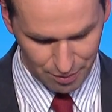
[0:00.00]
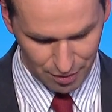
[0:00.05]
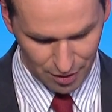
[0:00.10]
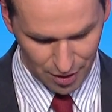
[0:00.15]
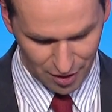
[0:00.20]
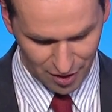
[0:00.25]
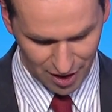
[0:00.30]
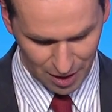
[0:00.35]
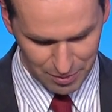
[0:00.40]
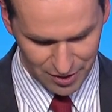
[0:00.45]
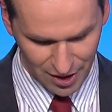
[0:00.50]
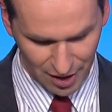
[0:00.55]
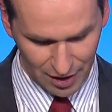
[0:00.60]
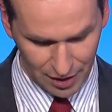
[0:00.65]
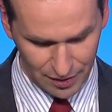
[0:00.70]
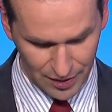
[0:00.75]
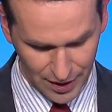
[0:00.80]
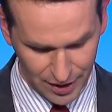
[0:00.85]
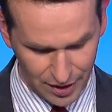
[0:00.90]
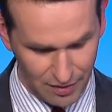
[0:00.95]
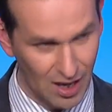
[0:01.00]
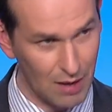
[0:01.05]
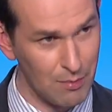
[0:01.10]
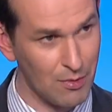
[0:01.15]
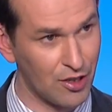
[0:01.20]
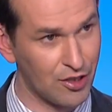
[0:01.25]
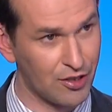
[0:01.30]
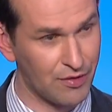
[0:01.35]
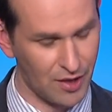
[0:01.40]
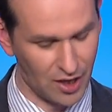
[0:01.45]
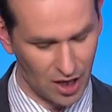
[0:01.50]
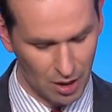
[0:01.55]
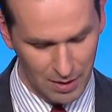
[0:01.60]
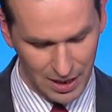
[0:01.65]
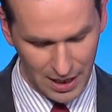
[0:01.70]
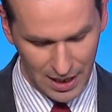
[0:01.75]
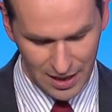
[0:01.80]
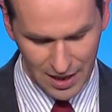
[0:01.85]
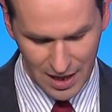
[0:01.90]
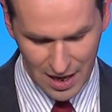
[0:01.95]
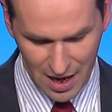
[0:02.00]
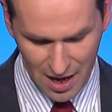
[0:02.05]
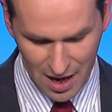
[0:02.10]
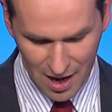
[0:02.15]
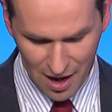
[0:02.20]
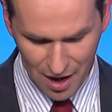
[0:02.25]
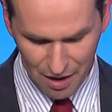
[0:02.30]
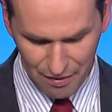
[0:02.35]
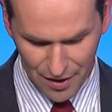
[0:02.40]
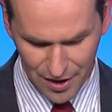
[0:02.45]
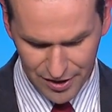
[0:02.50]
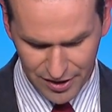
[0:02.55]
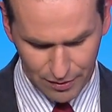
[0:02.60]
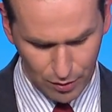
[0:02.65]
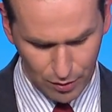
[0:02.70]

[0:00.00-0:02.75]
programme. Derek, thank you very much for coming in. First of